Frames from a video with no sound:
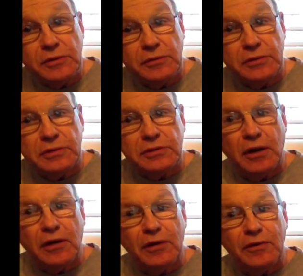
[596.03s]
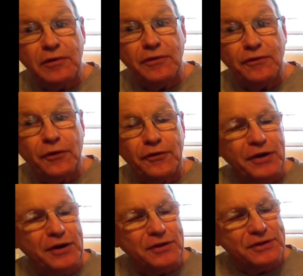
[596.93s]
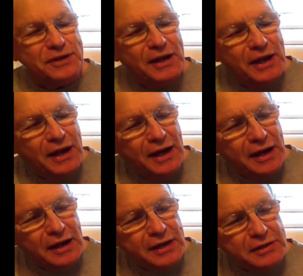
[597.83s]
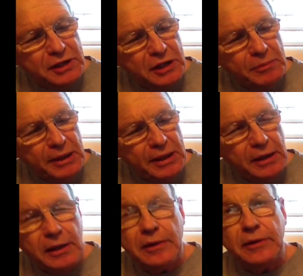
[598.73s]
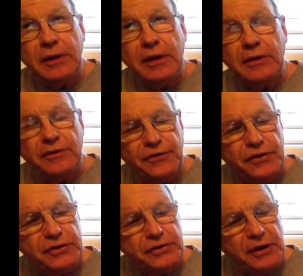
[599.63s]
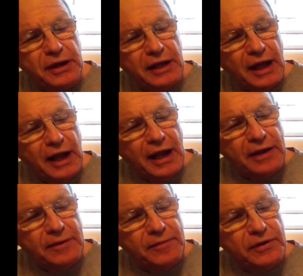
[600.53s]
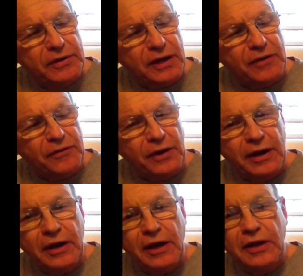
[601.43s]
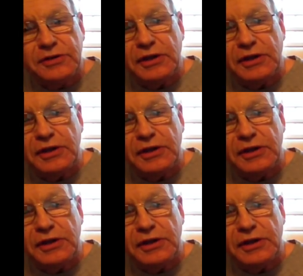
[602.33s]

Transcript: this is all 4 fingers, is going to be on the 1st string at the 2nd fret. So